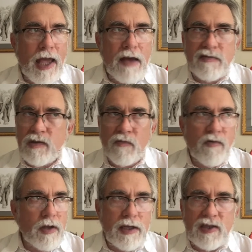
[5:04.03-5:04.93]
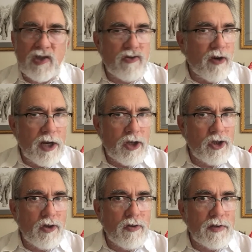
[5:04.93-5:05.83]
have some really
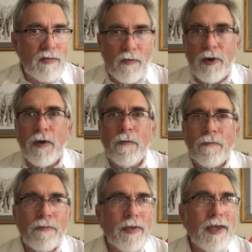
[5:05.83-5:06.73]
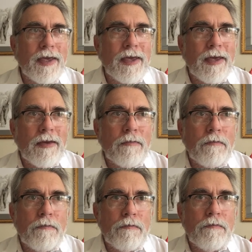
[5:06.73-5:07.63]
strange news for you.
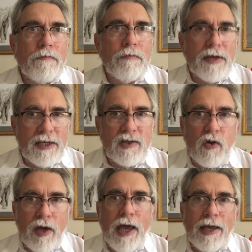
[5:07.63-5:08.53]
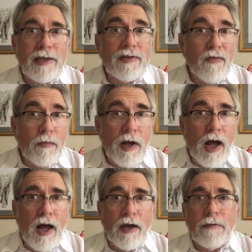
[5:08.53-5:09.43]
But it's okay, it's from
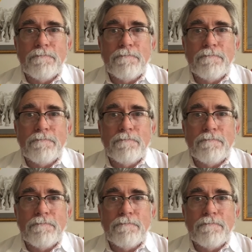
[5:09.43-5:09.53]
God.